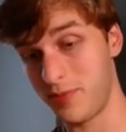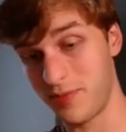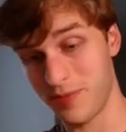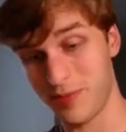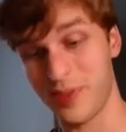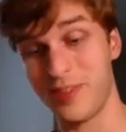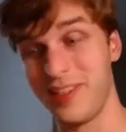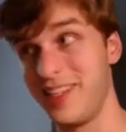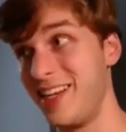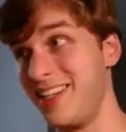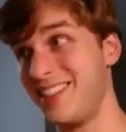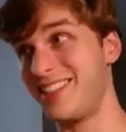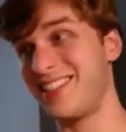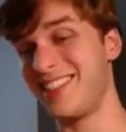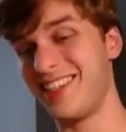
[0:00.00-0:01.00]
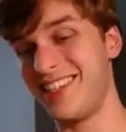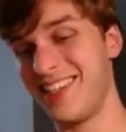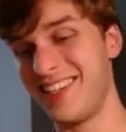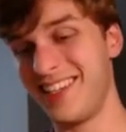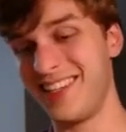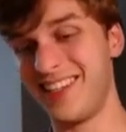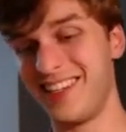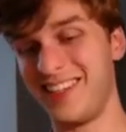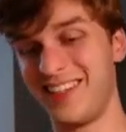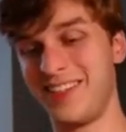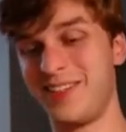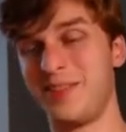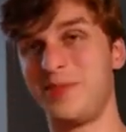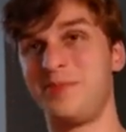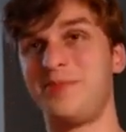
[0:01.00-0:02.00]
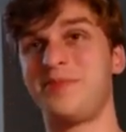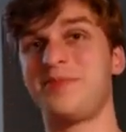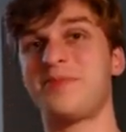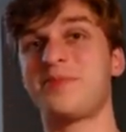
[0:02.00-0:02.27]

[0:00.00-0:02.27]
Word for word: really nice. Um,